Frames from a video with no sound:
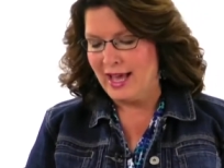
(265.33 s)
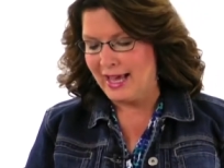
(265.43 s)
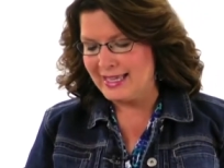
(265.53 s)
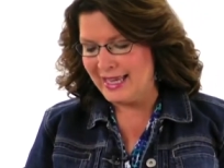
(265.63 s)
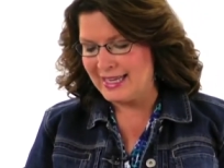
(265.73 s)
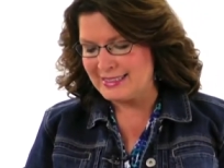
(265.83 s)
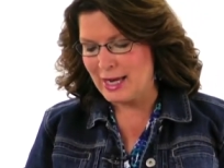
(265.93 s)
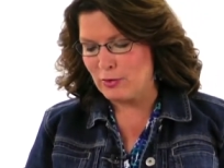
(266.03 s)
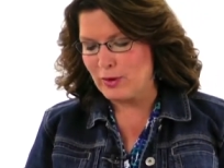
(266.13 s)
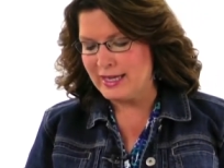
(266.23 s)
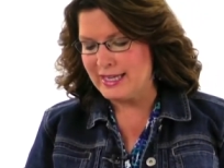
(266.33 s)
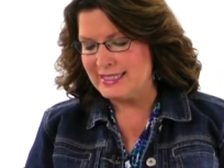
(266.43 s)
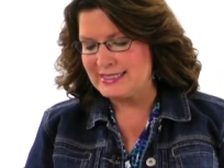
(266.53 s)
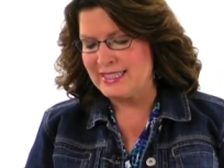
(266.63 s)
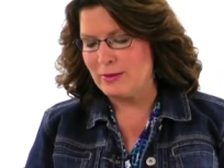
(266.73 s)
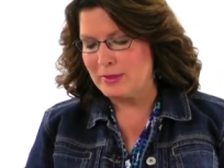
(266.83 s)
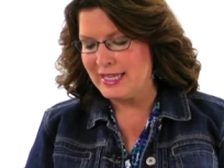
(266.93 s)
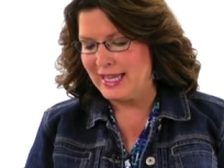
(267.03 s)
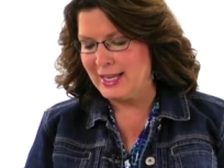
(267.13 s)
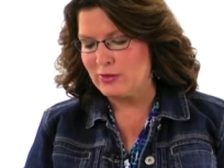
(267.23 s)
again, as I read it, it's in the
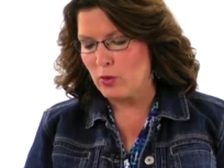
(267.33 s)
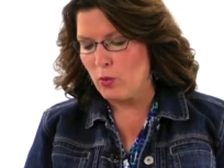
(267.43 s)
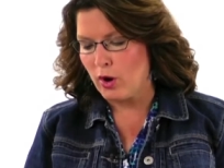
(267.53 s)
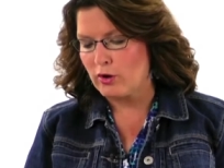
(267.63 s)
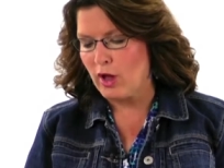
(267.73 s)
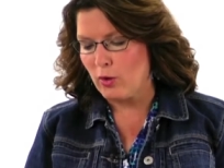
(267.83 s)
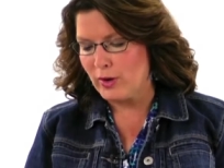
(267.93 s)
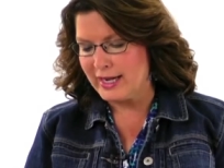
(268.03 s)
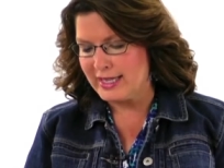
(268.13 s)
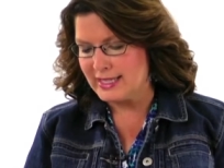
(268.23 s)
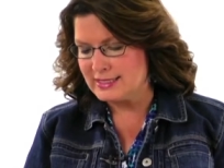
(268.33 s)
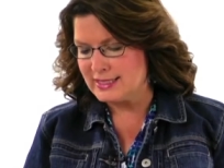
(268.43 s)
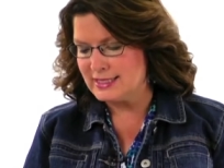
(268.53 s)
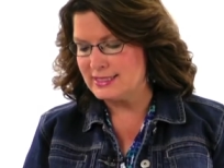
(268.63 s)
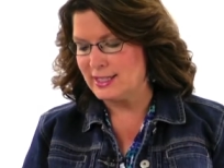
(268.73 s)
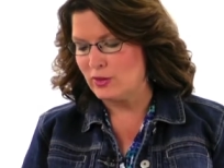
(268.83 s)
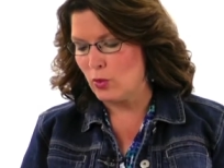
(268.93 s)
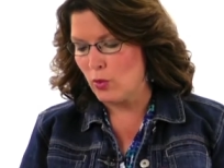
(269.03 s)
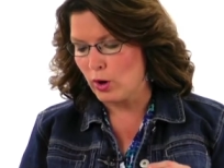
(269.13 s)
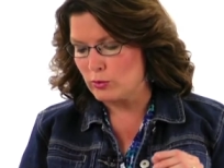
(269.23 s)
beginning, the Word already existed, and the
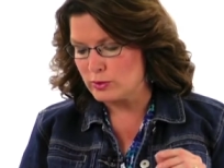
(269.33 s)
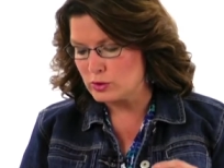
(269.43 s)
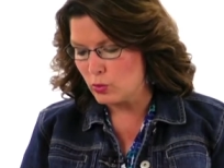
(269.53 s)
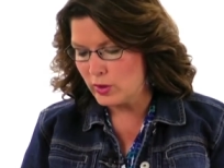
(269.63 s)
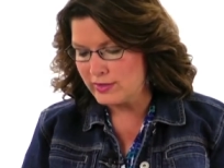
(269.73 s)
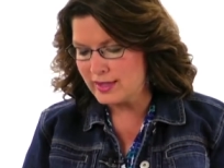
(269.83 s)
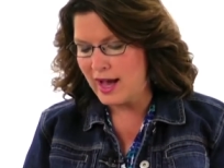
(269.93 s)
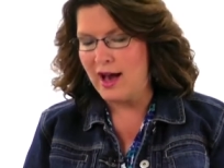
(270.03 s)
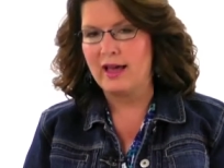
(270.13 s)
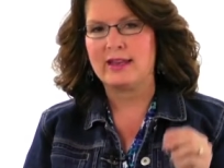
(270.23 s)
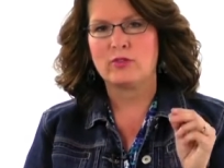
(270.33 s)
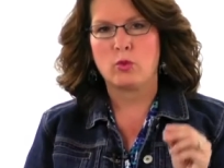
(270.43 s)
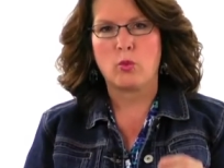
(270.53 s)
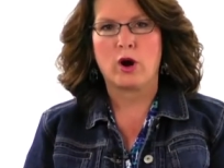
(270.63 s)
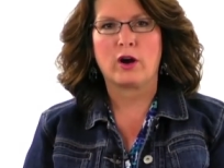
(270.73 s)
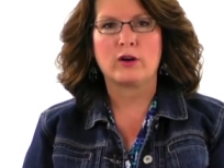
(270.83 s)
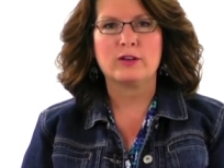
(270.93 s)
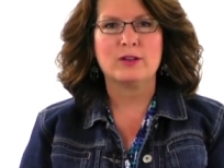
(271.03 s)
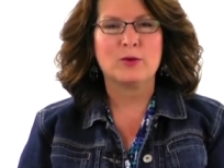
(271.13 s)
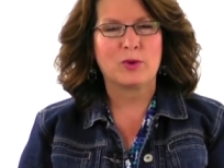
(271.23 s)
Word was with God, and the
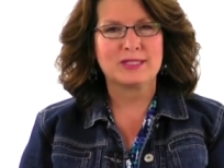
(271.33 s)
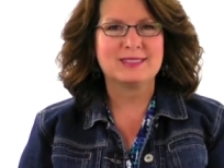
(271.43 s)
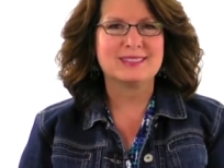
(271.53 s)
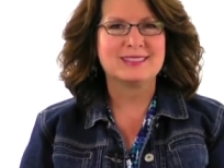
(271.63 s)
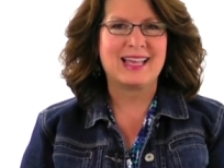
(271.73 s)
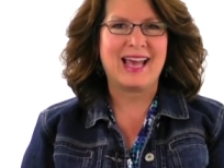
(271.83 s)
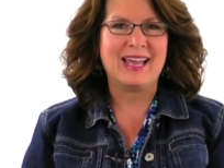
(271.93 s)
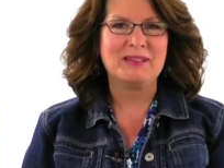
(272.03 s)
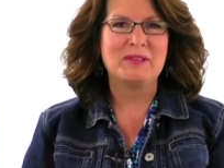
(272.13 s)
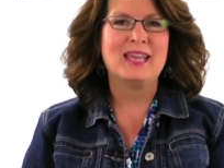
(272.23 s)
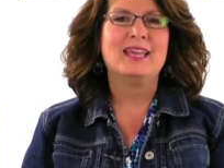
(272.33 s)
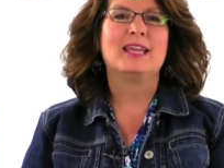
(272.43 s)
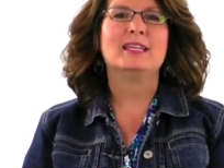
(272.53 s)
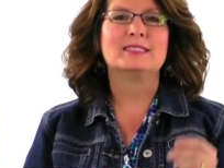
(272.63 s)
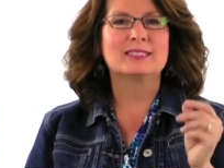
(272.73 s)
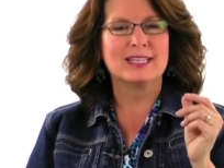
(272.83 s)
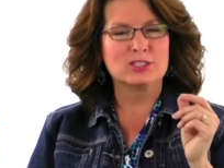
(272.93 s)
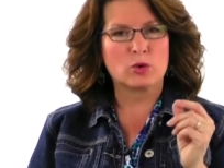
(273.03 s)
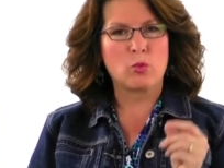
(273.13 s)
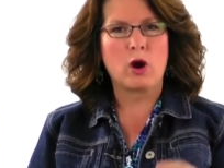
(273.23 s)
Word, what does it say? It
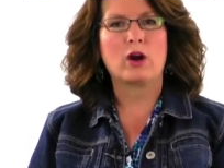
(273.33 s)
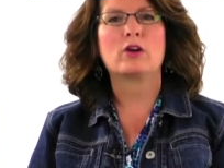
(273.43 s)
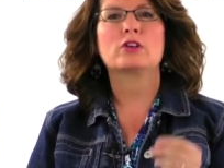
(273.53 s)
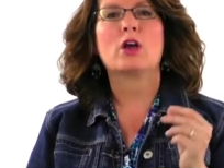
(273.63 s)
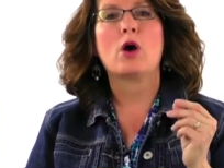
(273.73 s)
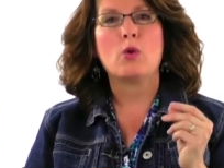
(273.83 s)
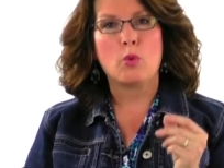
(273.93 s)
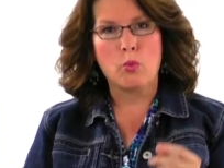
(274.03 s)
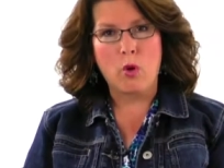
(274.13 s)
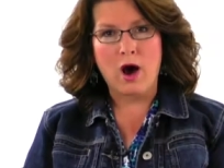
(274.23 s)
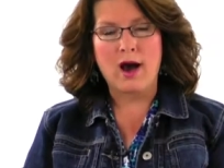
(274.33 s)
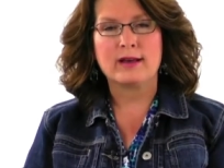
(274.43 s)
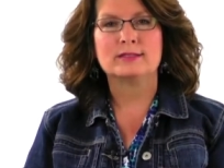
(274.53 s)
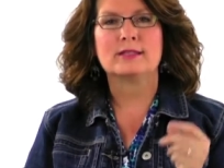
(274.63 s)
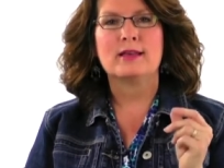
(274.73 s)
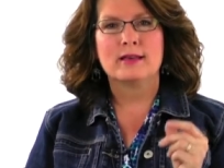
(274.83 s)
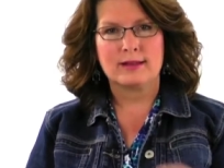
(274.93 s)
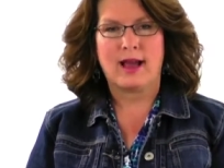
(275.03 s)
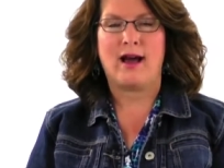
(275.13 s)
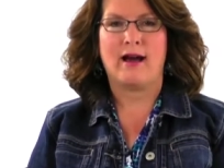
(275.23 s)
says the Word was
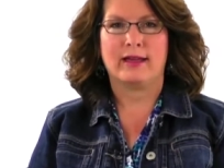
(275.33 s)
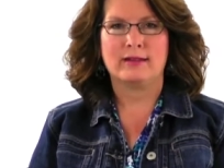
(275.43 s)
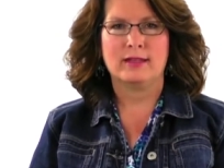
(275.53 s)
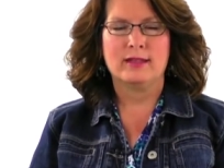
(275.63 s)
God.